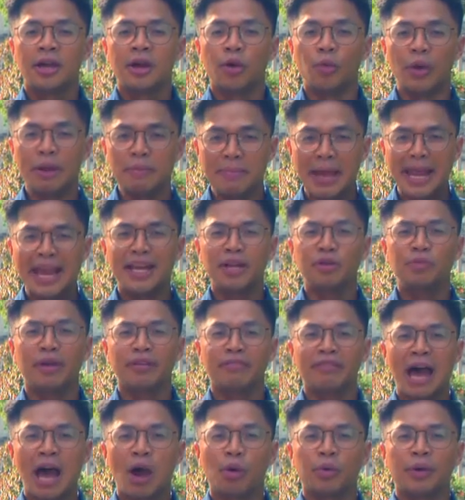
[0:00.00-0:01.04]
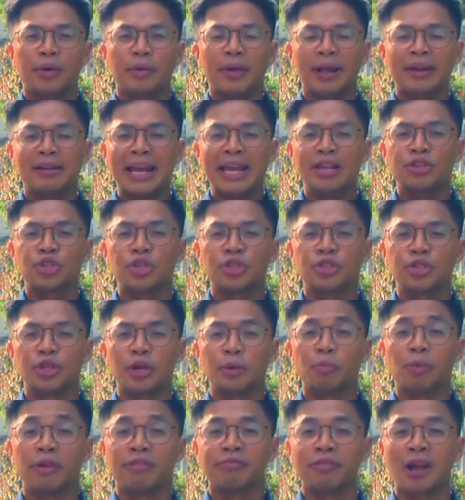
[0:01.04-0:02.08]
remain with our
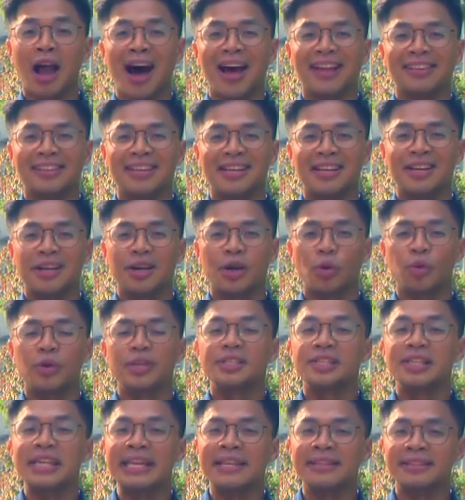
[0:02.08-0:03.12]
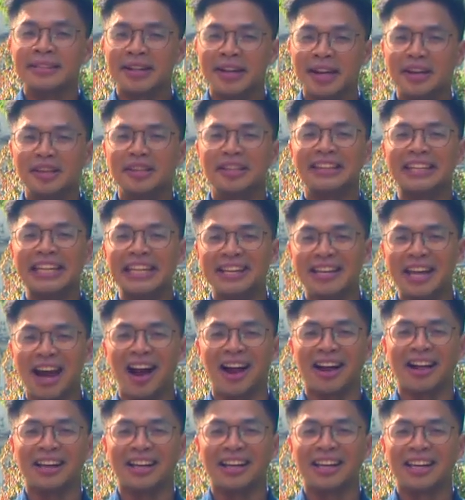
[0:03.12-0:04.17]
relationship with God, who is eternally
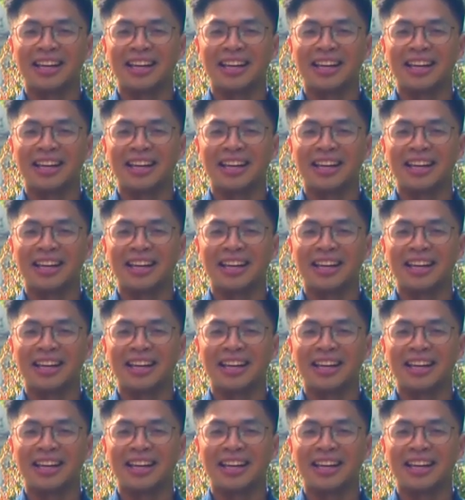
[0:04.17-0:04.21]
young,